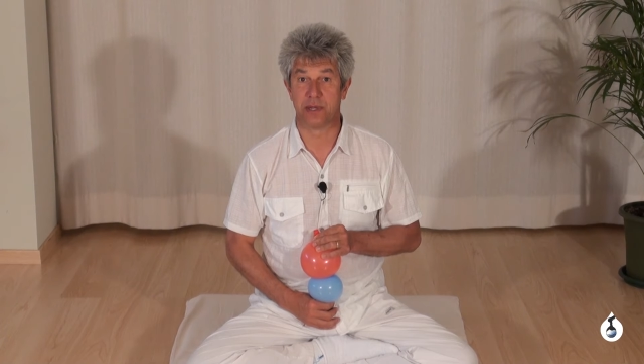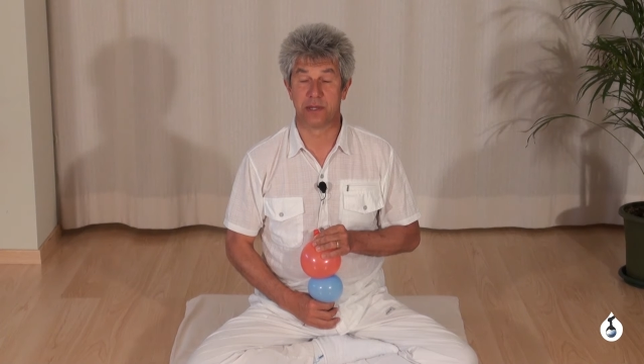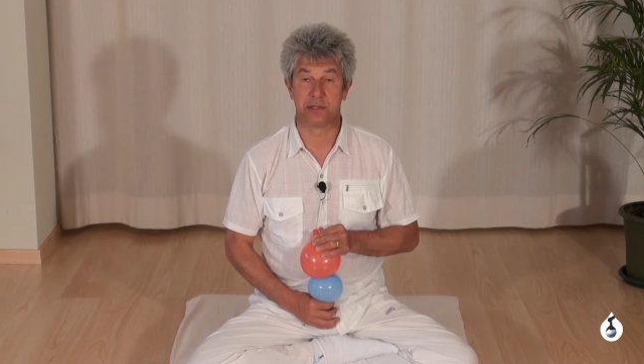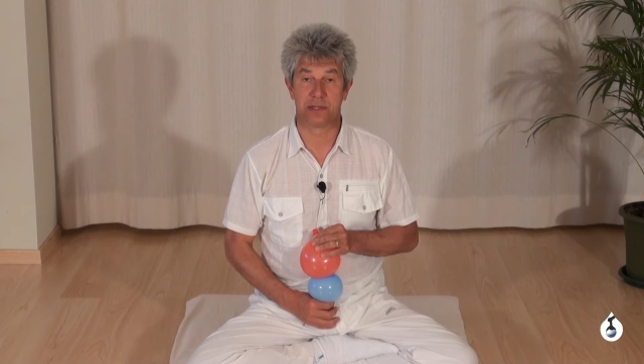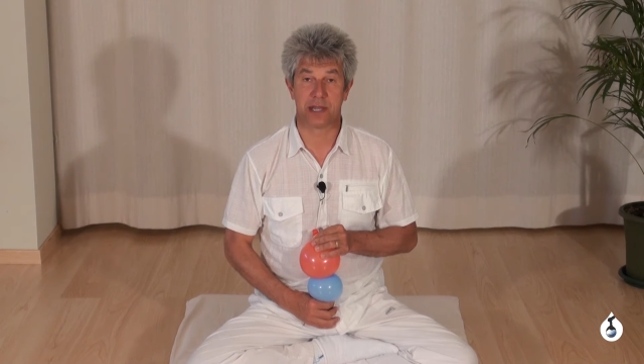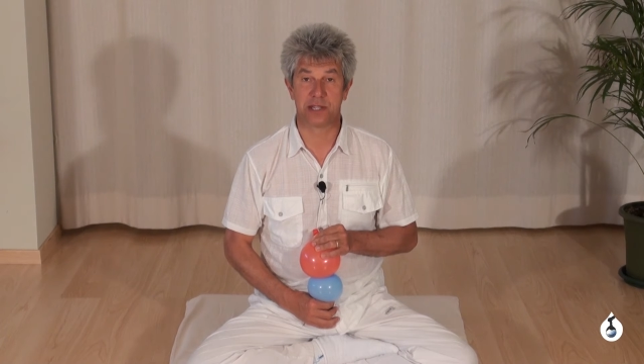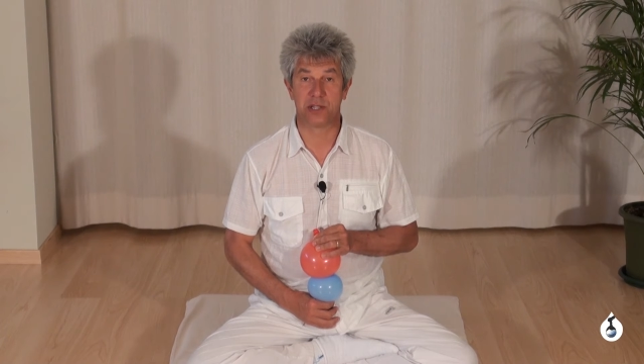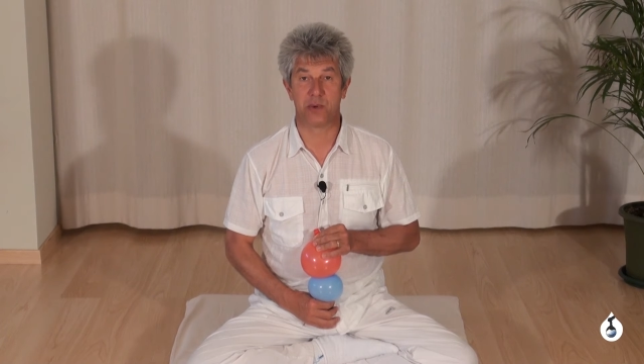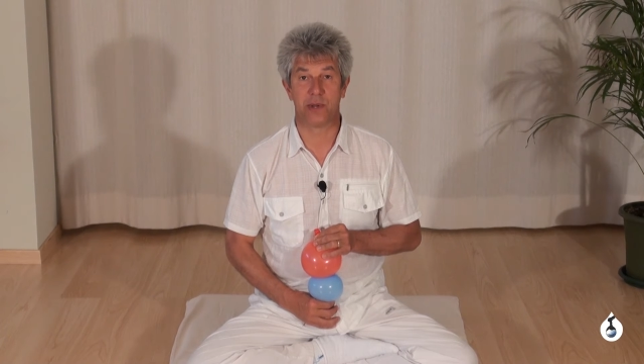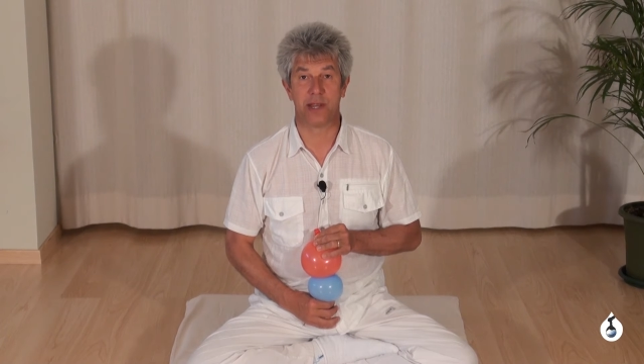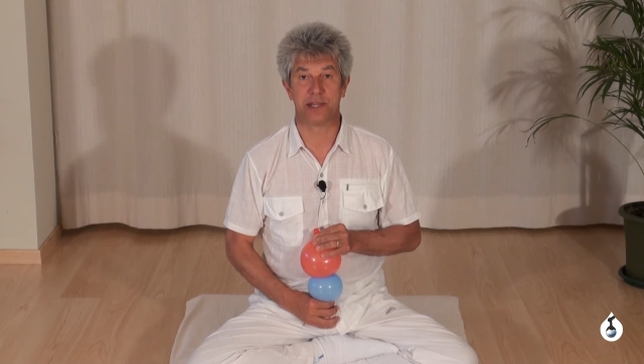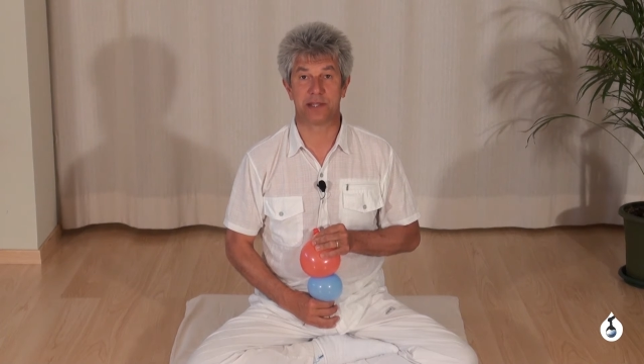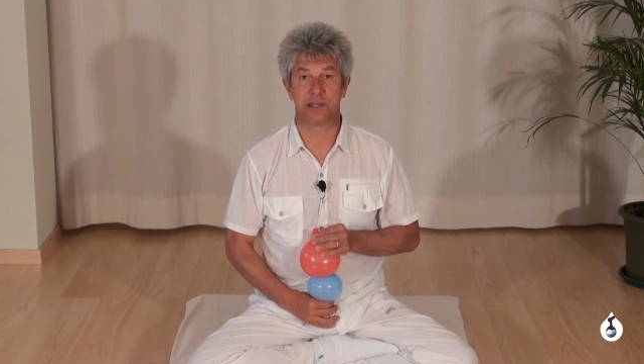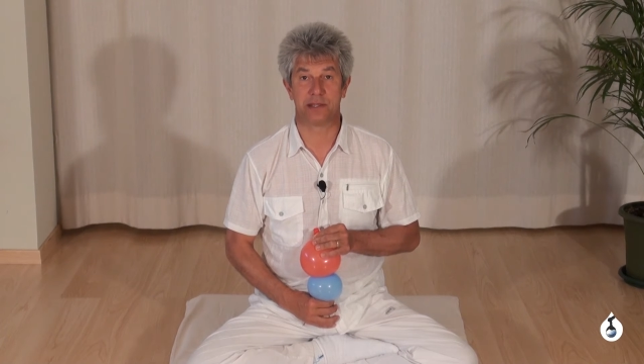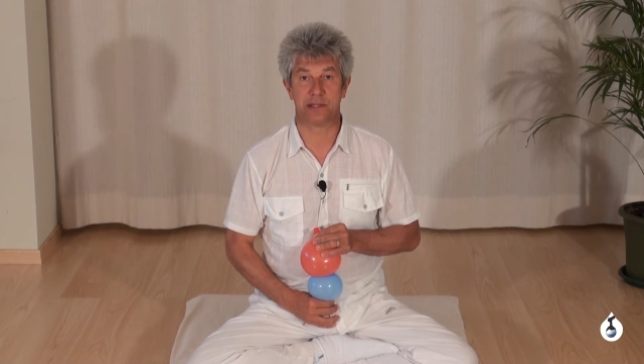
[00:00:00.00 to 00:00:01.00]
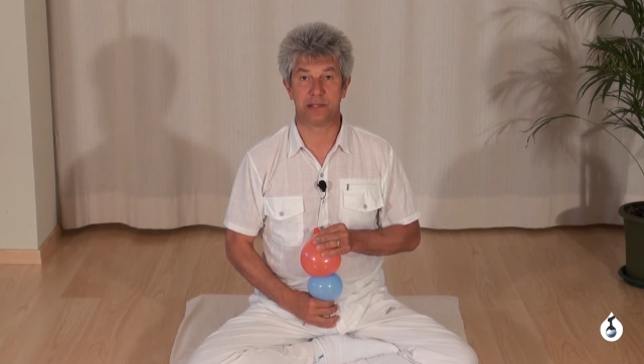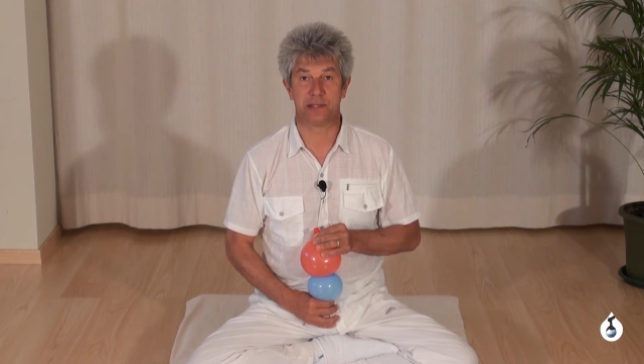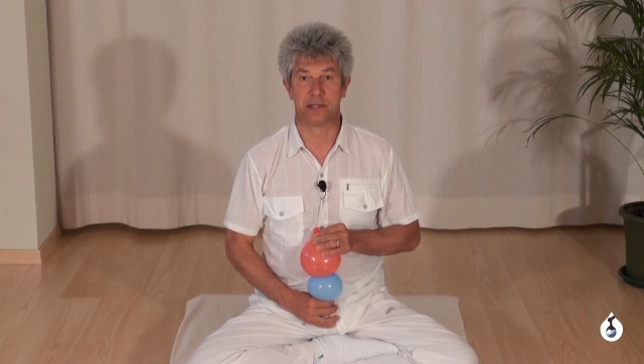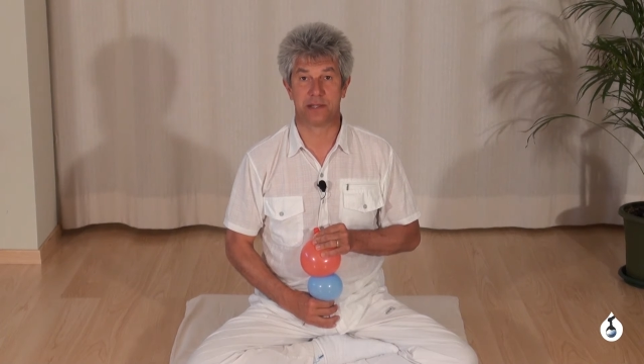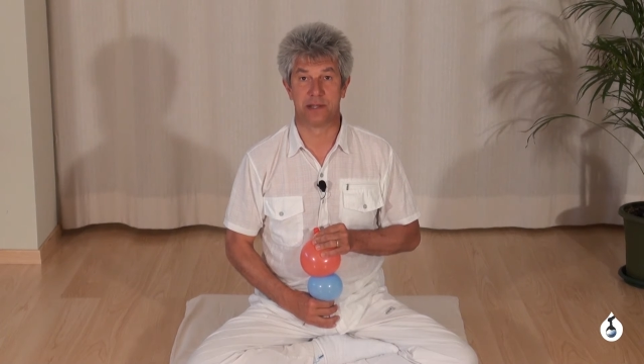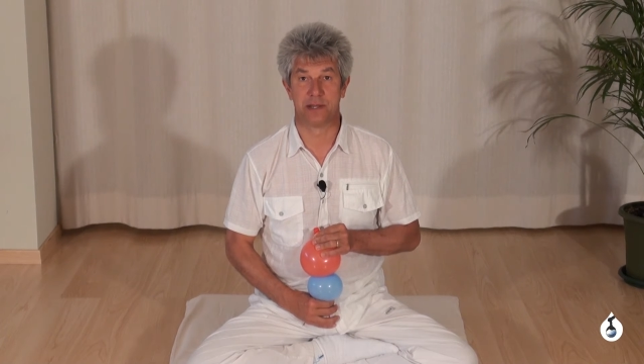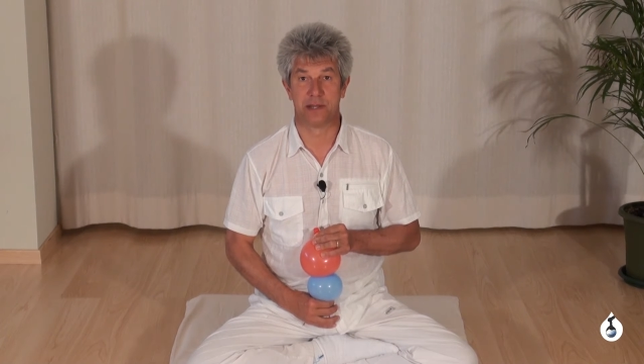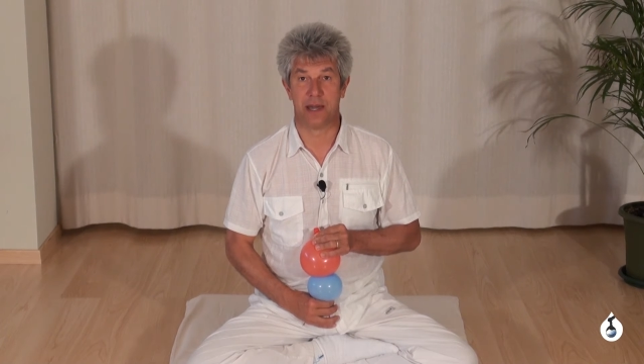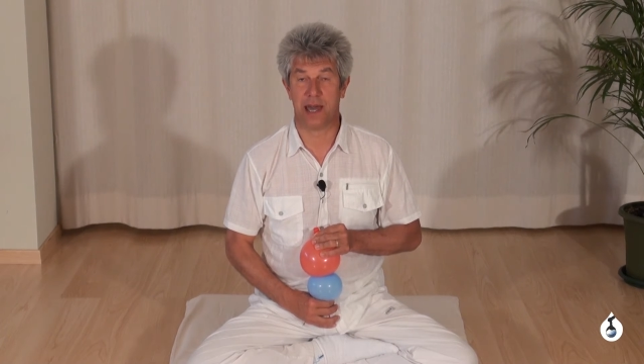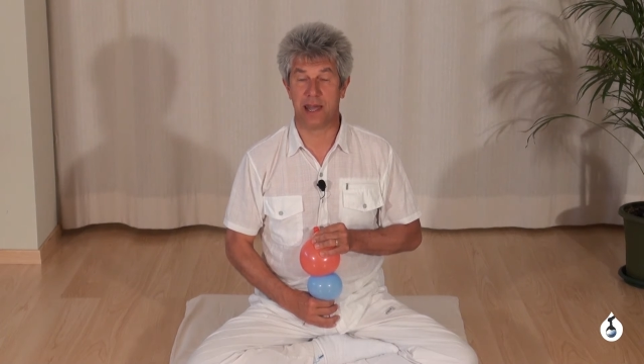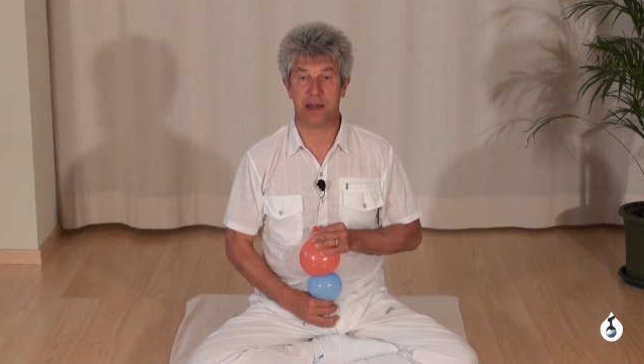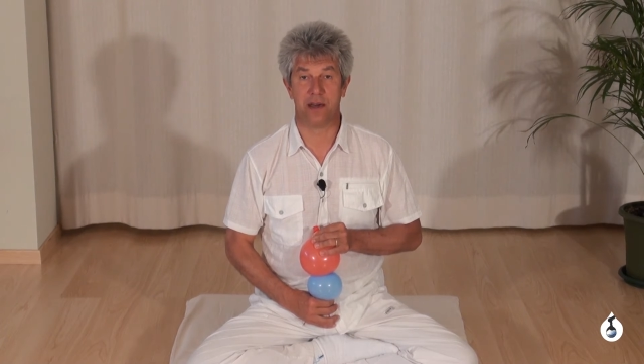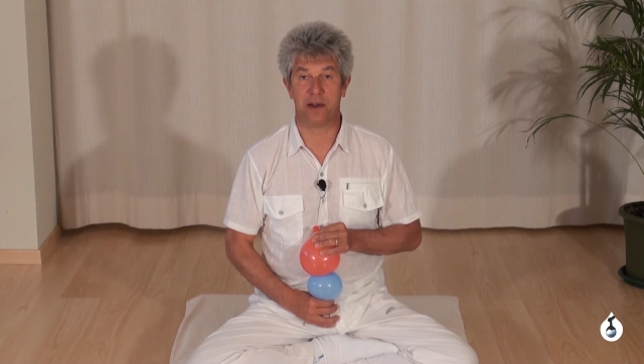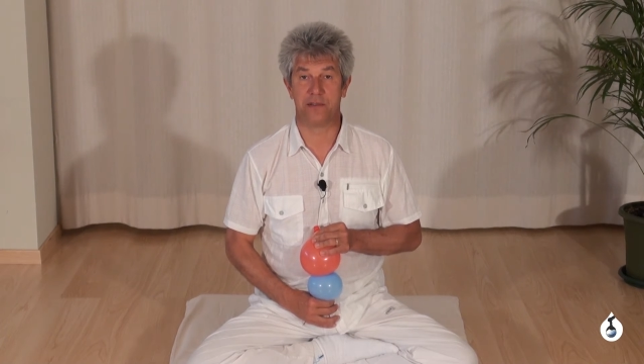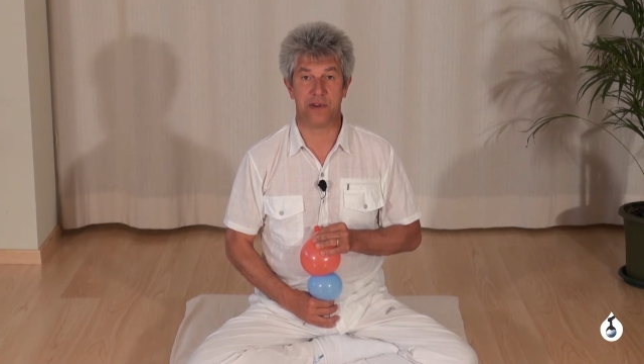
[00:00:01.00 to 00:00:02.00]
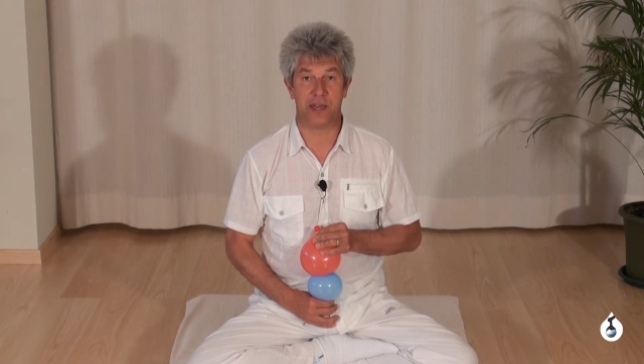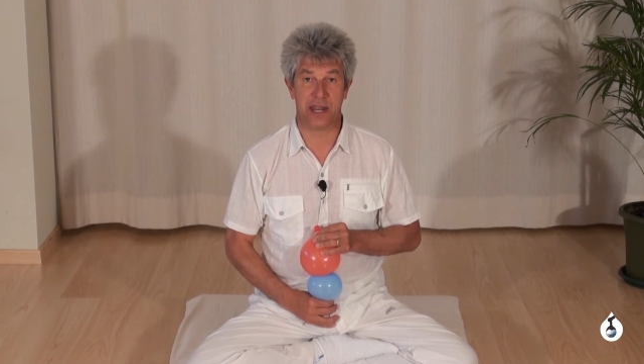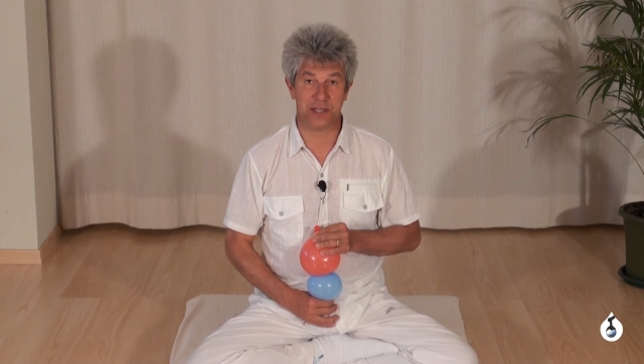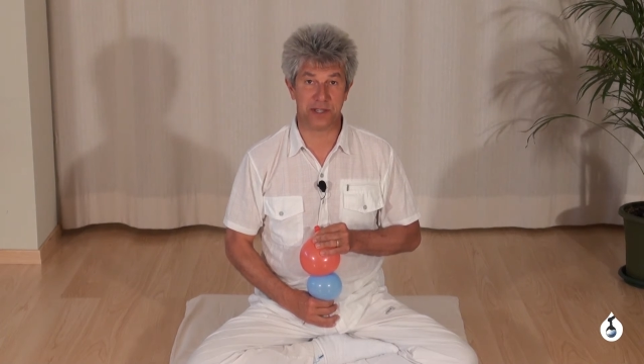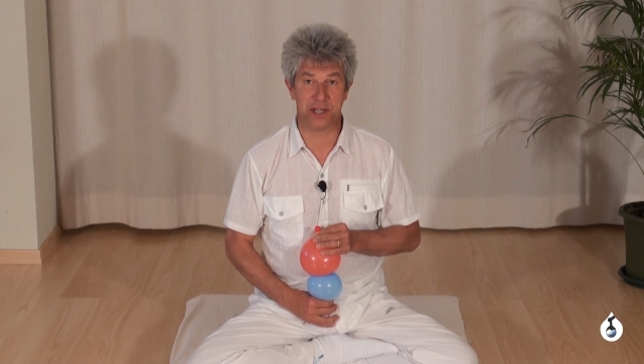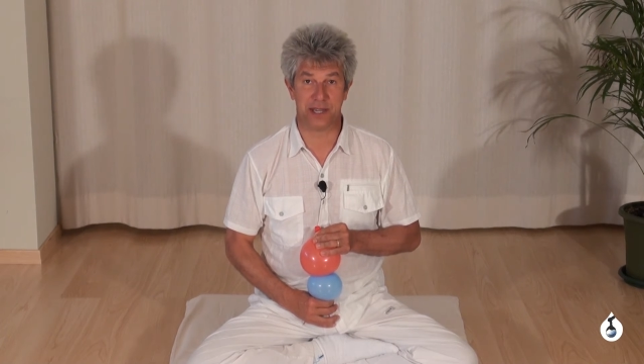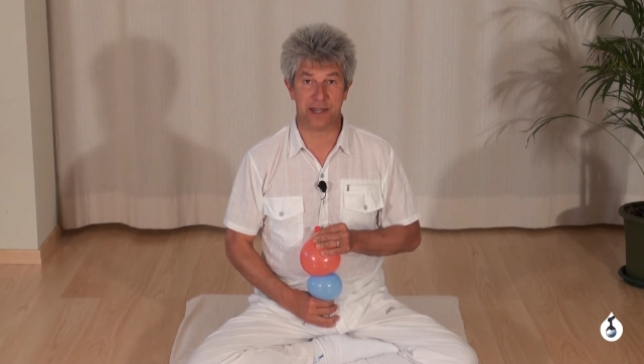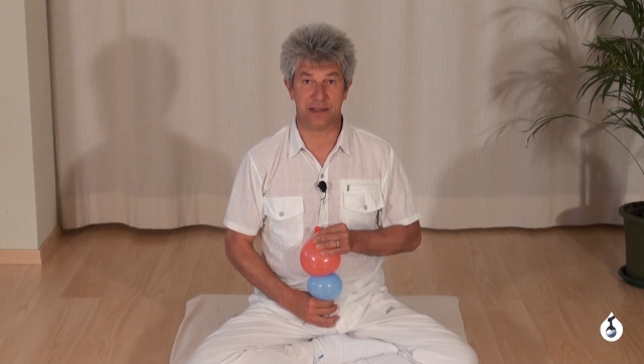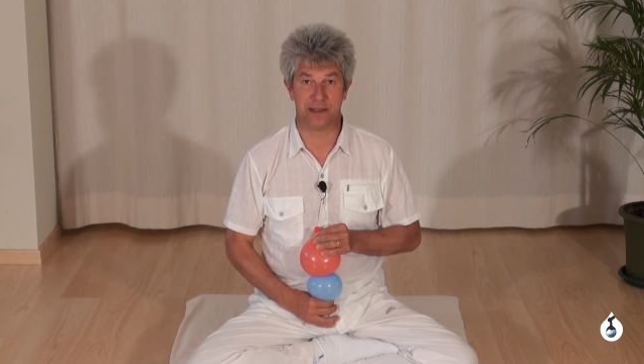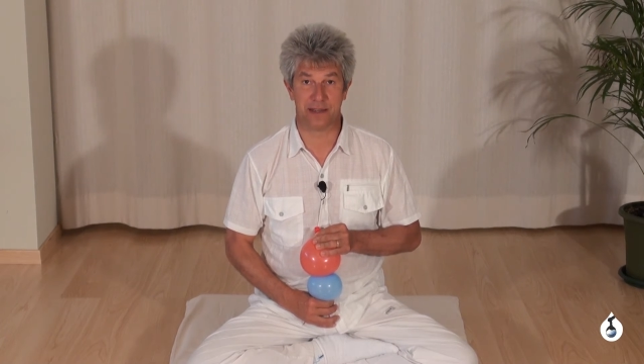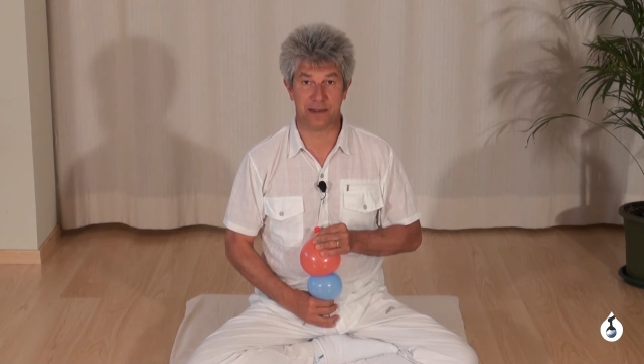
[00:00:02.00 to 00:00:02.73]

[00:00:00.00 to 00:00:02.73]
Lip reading: sexual essence and love energy.